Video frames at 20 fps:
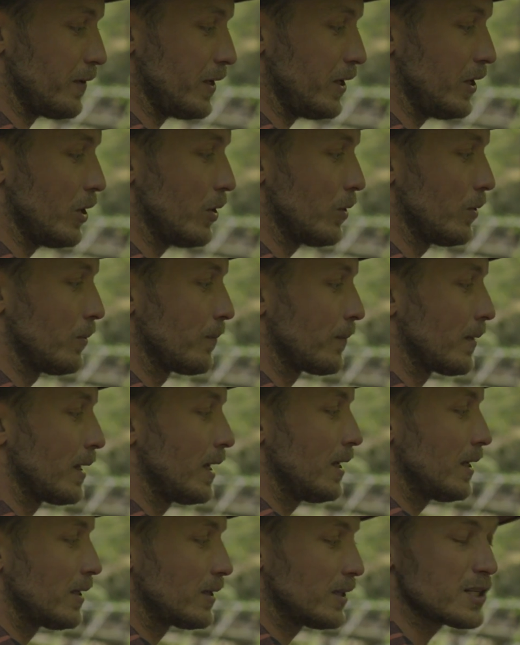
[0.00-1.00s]
video,
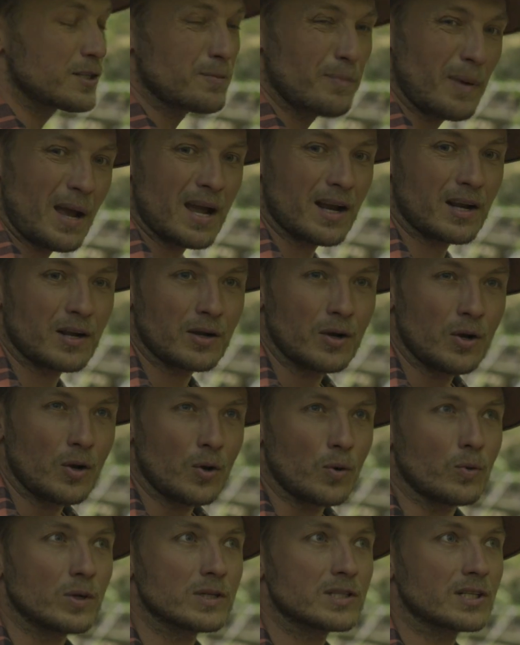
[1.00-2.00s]
this back
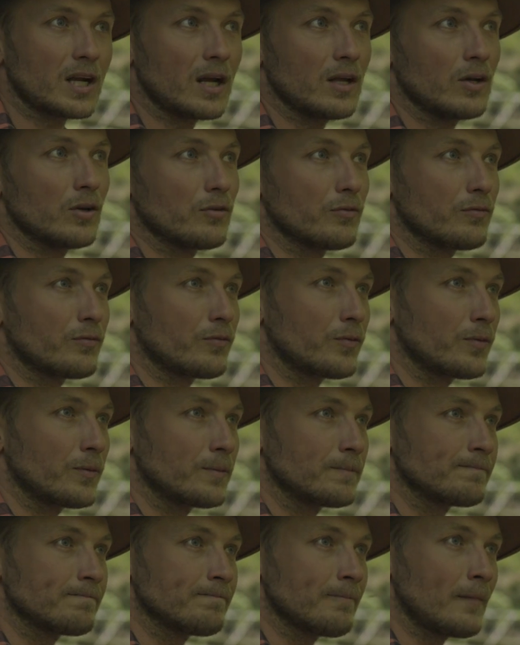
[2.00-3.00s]
was kind of
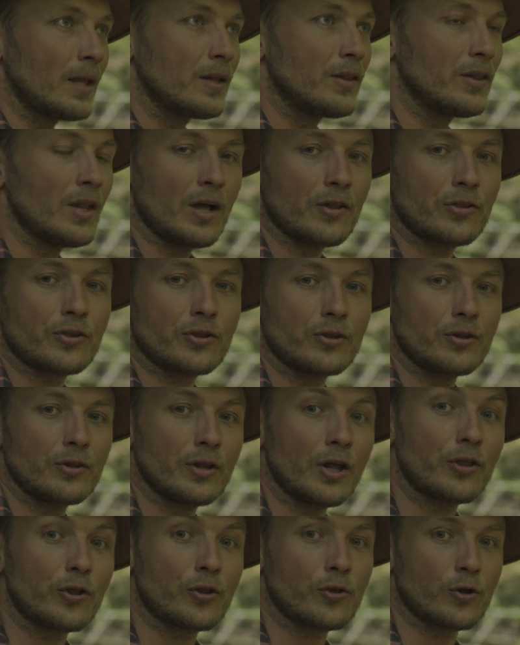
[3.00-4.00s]
not
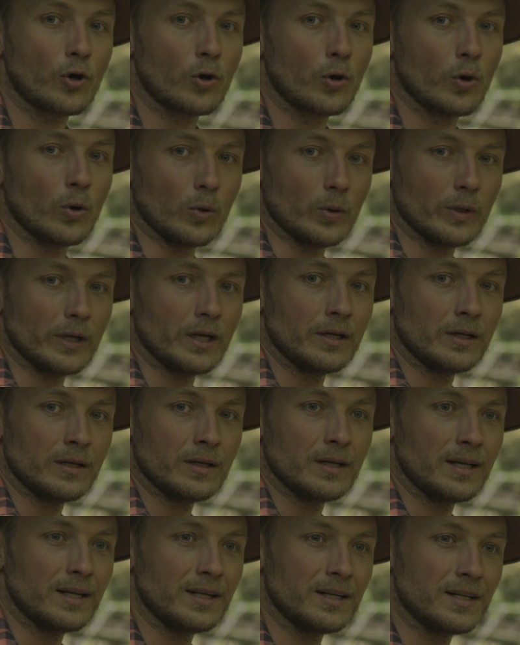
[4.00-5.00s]
thorough
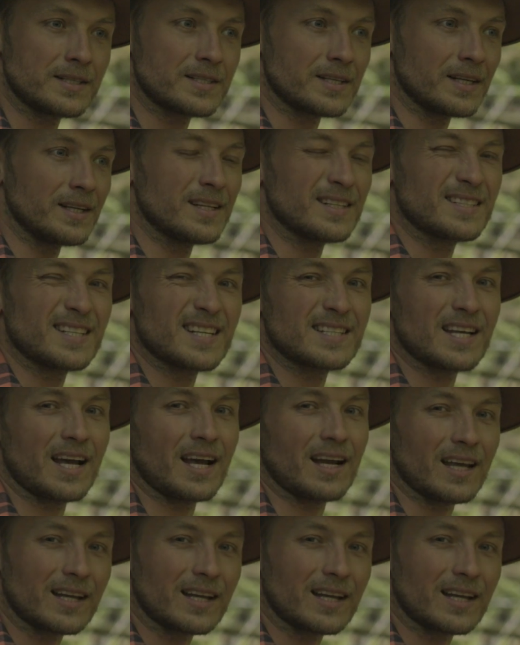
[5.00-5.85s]
in its design.